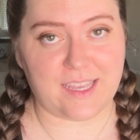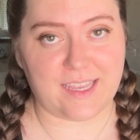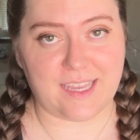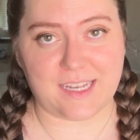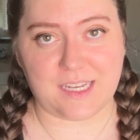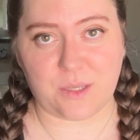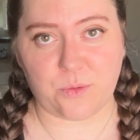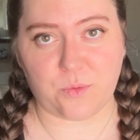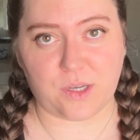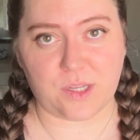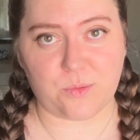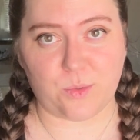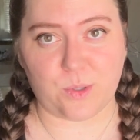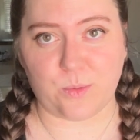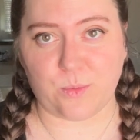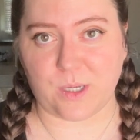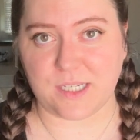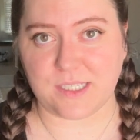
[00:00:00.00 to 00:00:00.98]
anyone
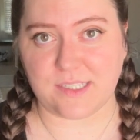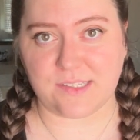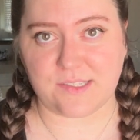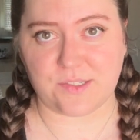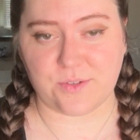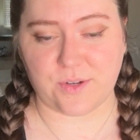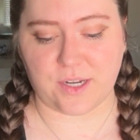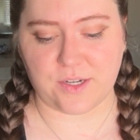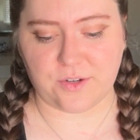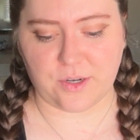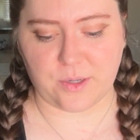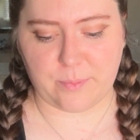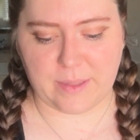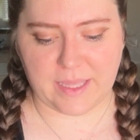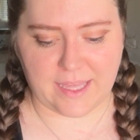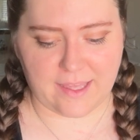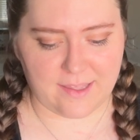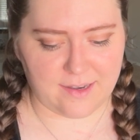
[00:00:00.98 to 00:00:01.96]
would want to surrender a
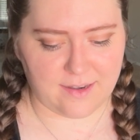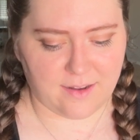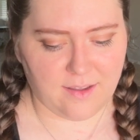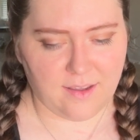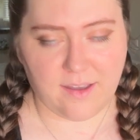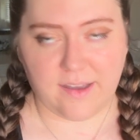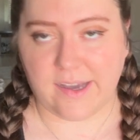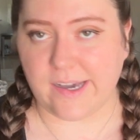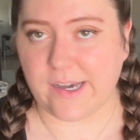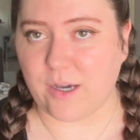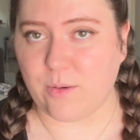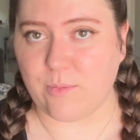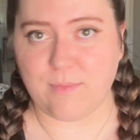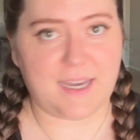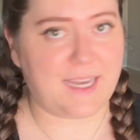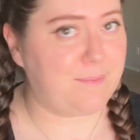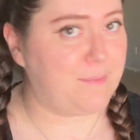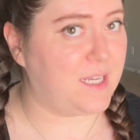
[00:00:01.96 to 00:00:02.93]
pet.
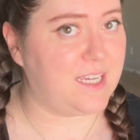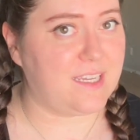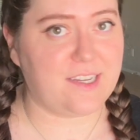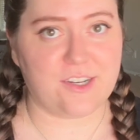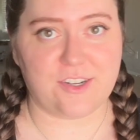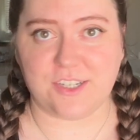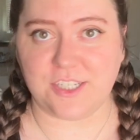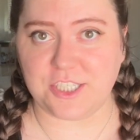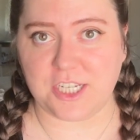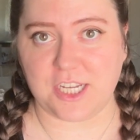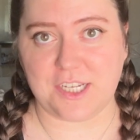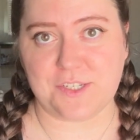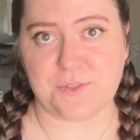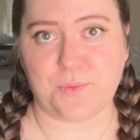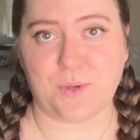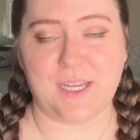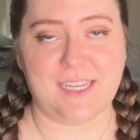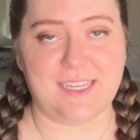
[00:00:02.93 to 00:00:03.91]
I'm not here to judge
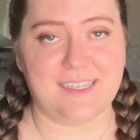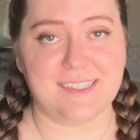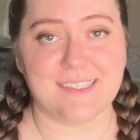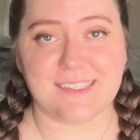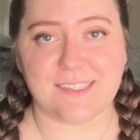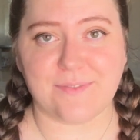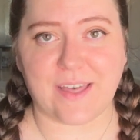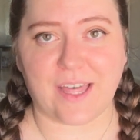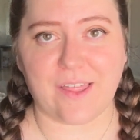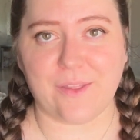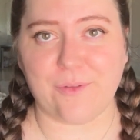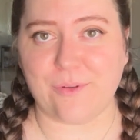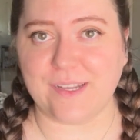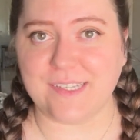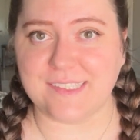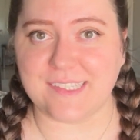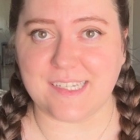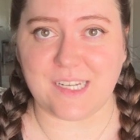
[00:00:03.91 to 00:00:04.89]
what is a valid
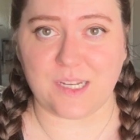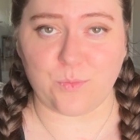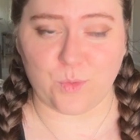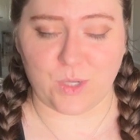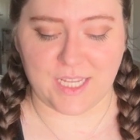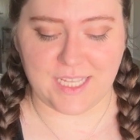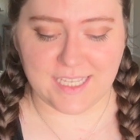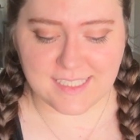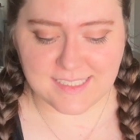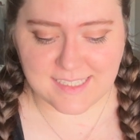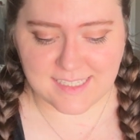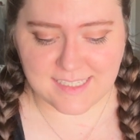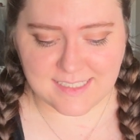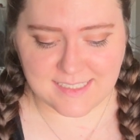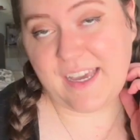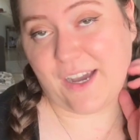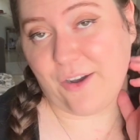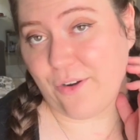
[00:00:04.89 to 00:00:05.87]
reason and what
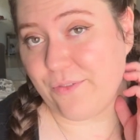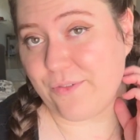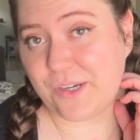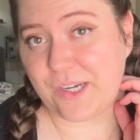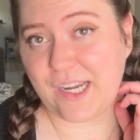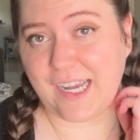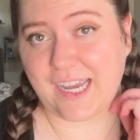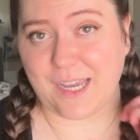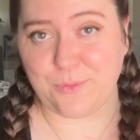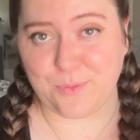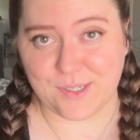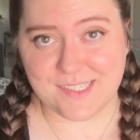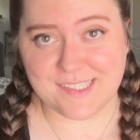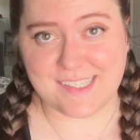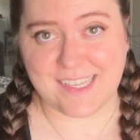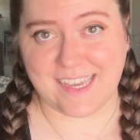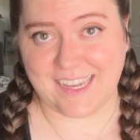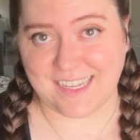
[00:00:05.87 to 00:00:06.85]
isn't. However, I will
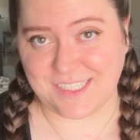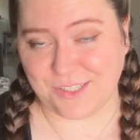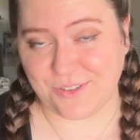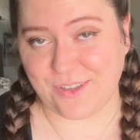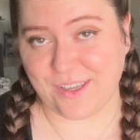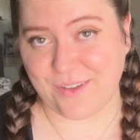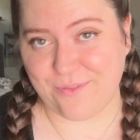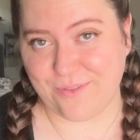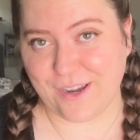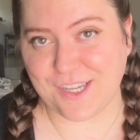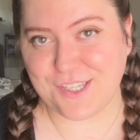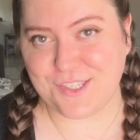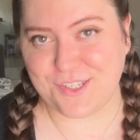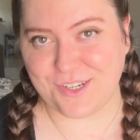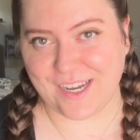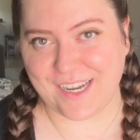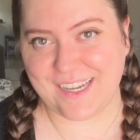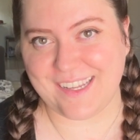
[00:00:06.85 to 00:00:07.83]
say I do get
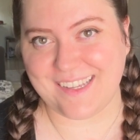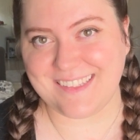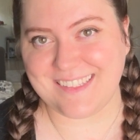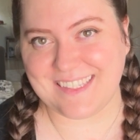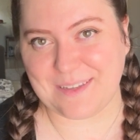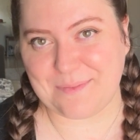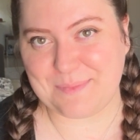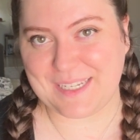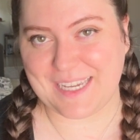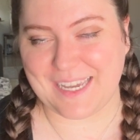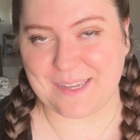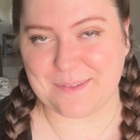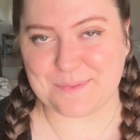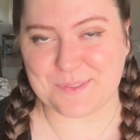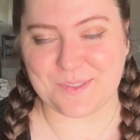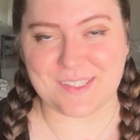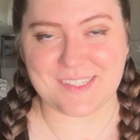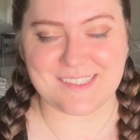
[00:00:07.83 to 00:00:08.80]
frustrated
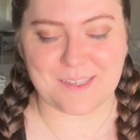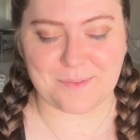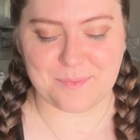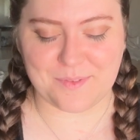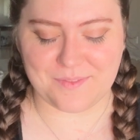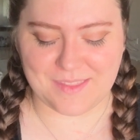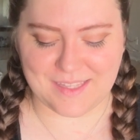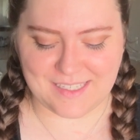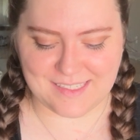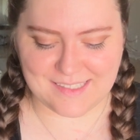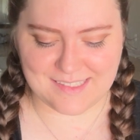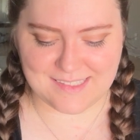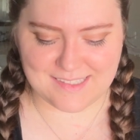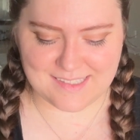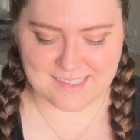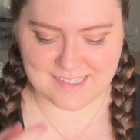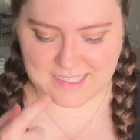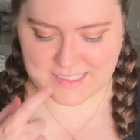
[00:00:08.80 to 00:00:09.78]
sometimes with some of
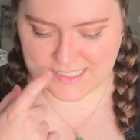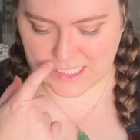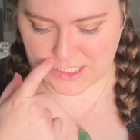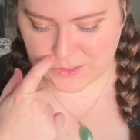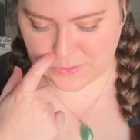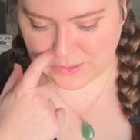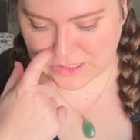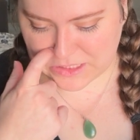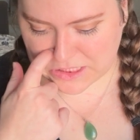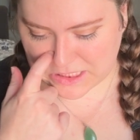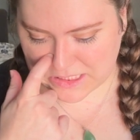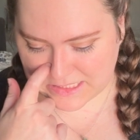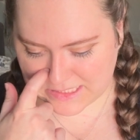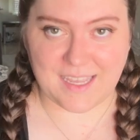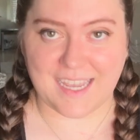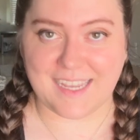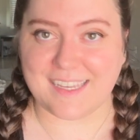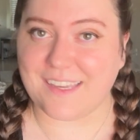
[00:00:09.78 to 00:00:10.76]
these
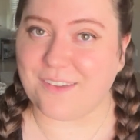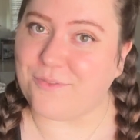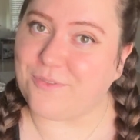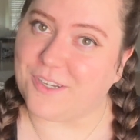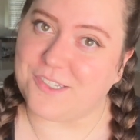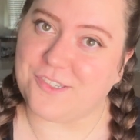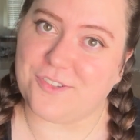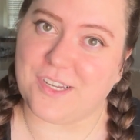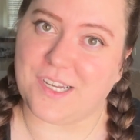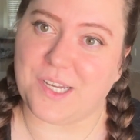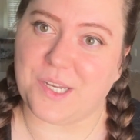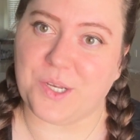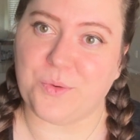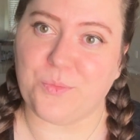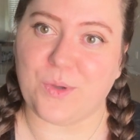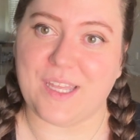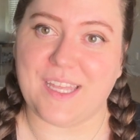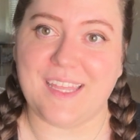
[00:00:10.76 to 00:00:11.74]
situations. I get
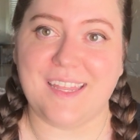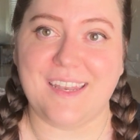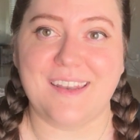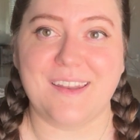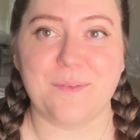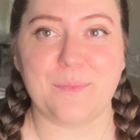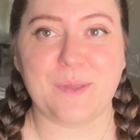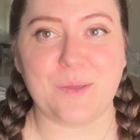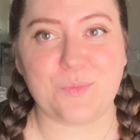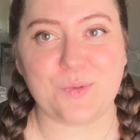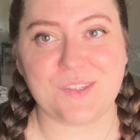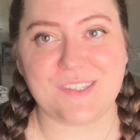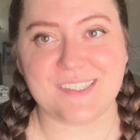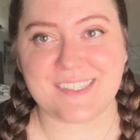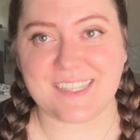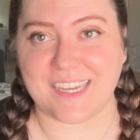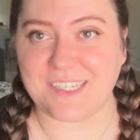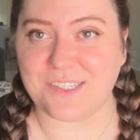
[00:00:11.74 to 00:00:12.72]
frustrated when people
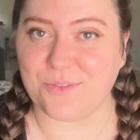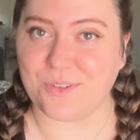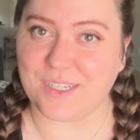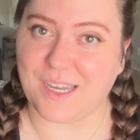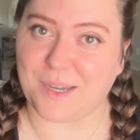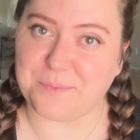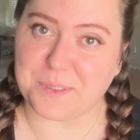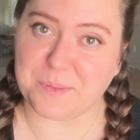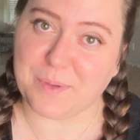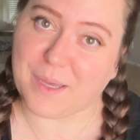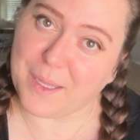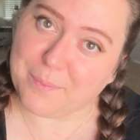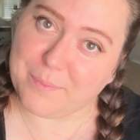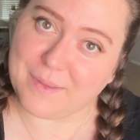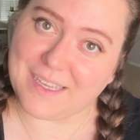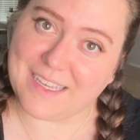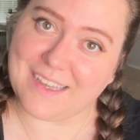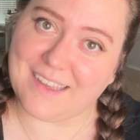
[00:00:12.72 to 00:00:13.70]
decide to adopt a
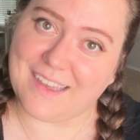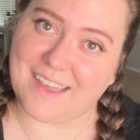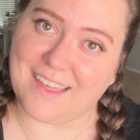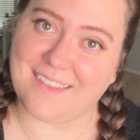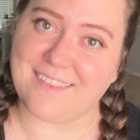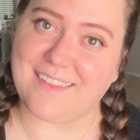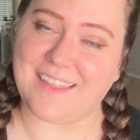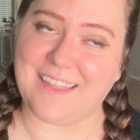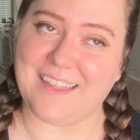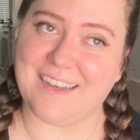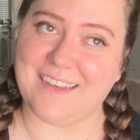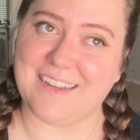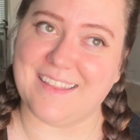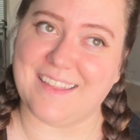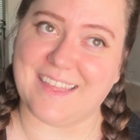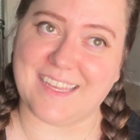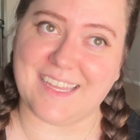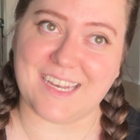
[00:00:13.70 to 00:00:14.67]
puppy and
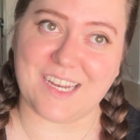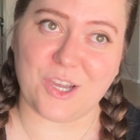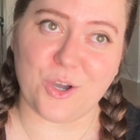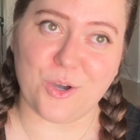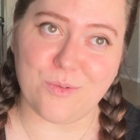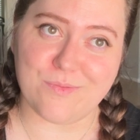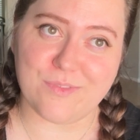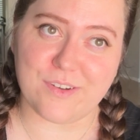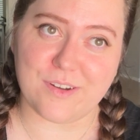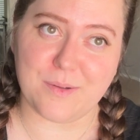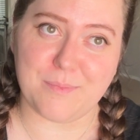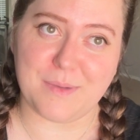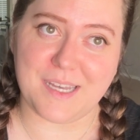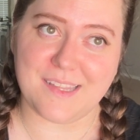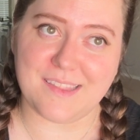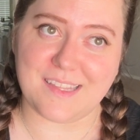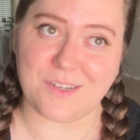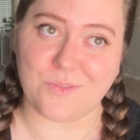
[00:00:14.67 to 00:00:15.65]
then they get it home for a
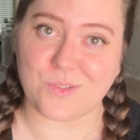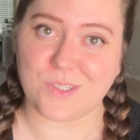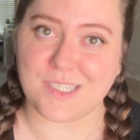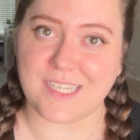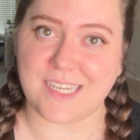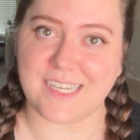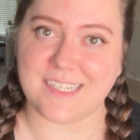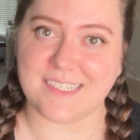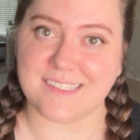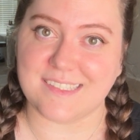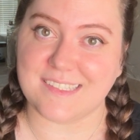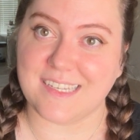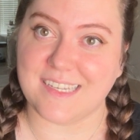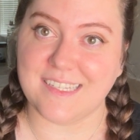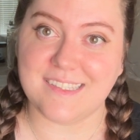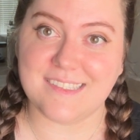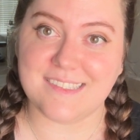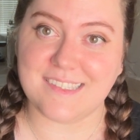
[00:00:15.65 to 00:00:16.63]
month and realize
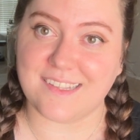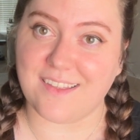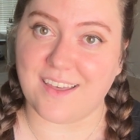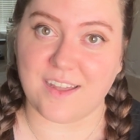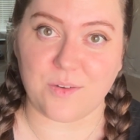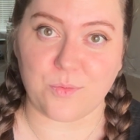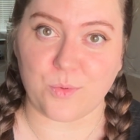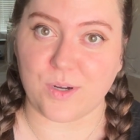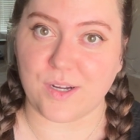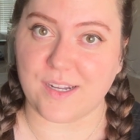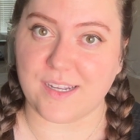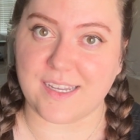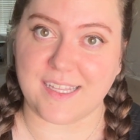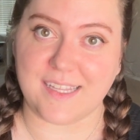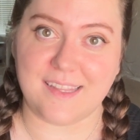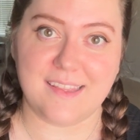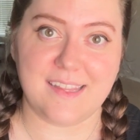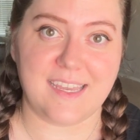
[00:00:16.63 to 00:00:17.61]
it's a lot of work
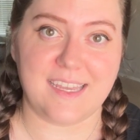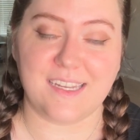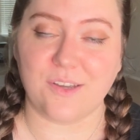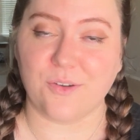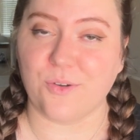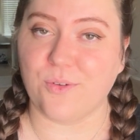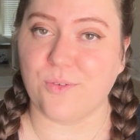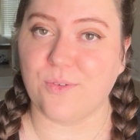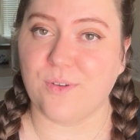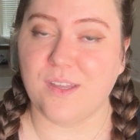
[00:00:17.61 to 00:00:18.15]
and they don't